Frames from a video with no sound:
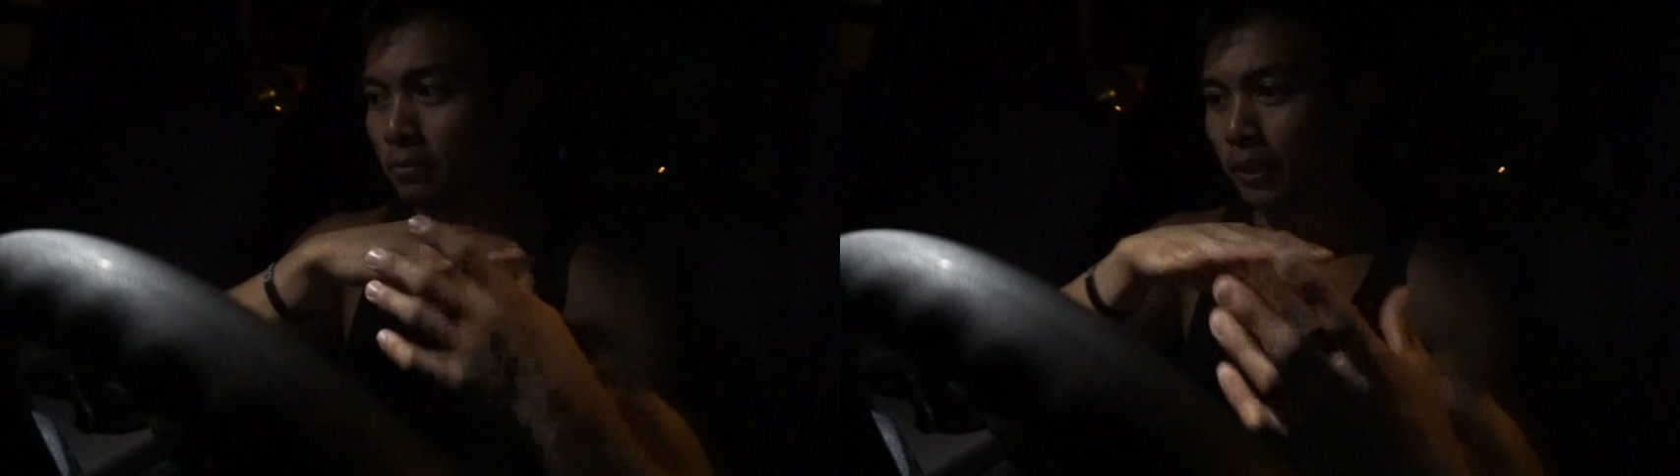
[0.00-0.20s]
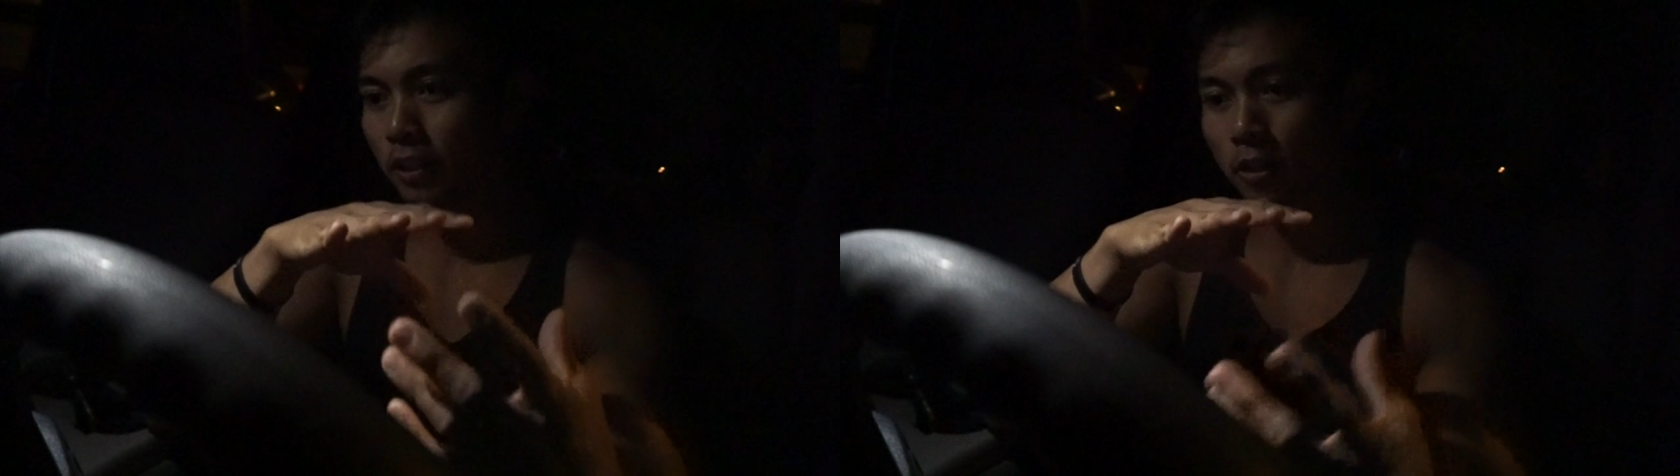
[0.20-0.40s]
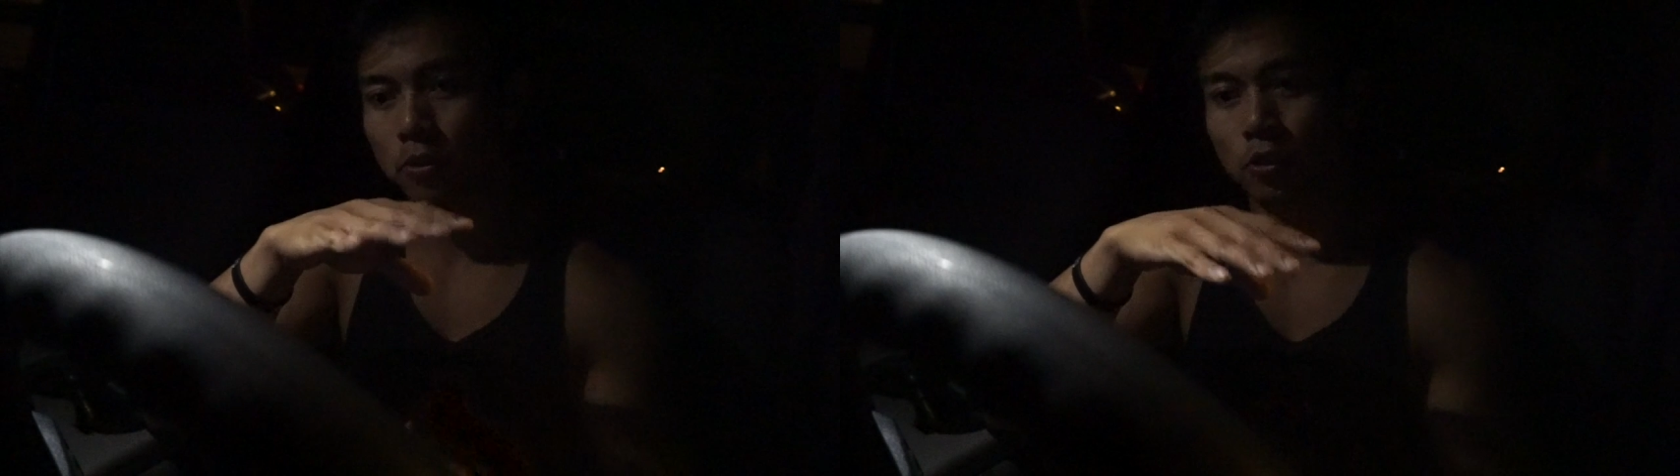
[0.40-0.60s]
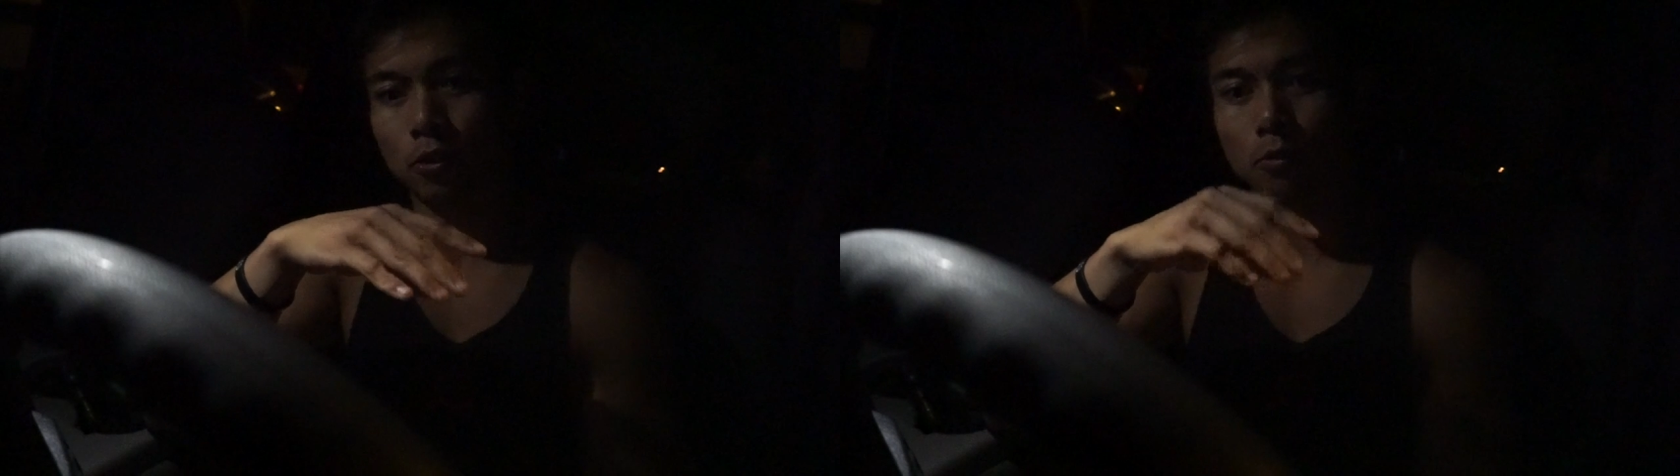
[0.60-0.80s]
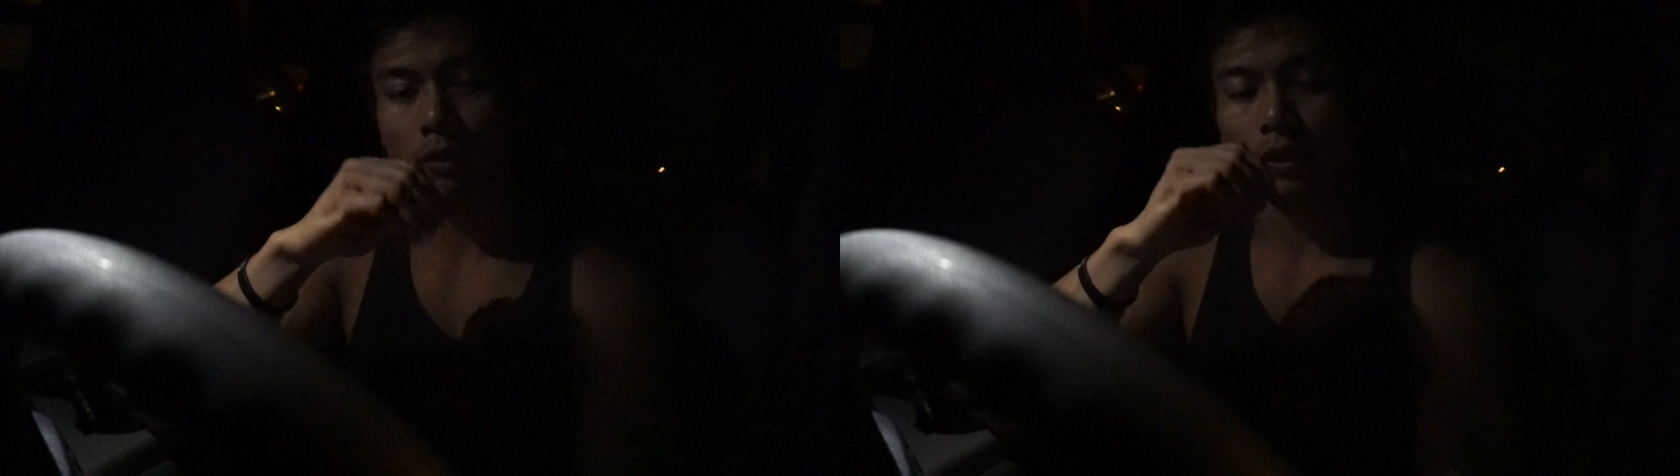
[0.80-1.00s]
my
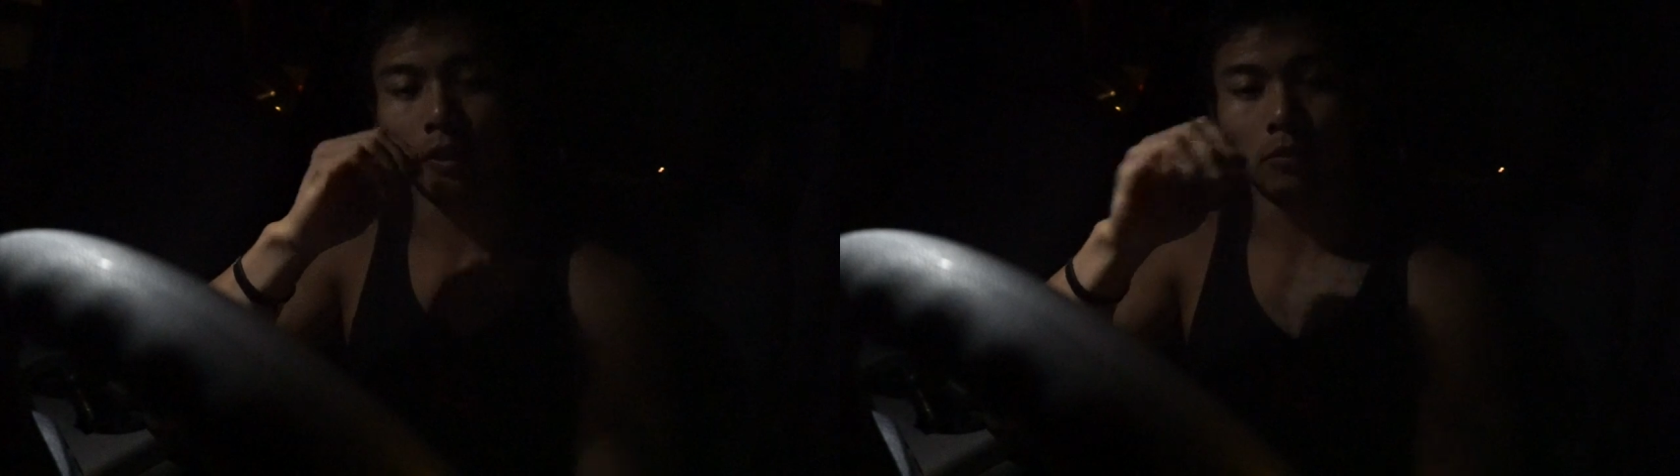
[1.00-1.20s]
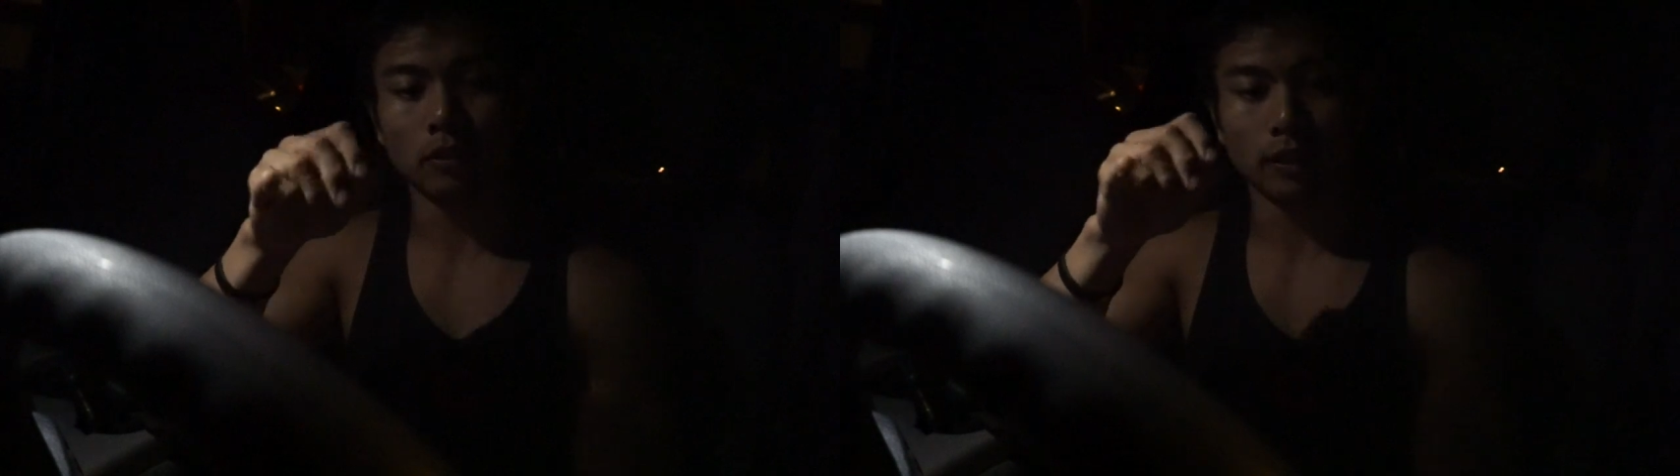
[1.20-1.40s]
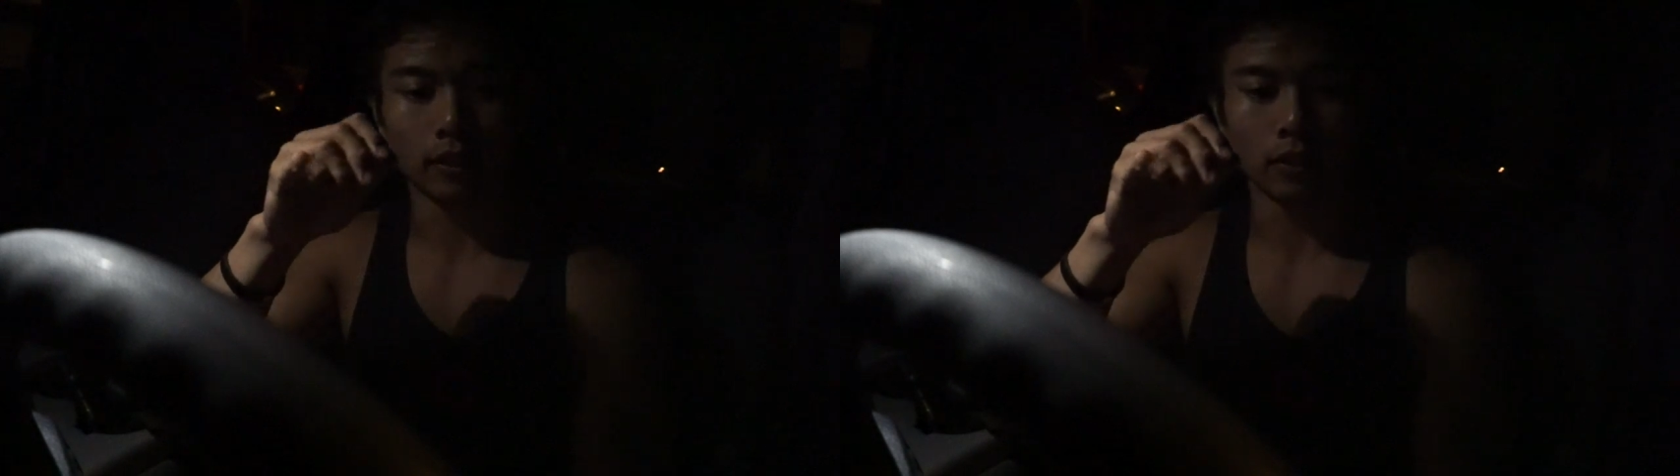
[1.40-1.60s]
go-to when it comes to leg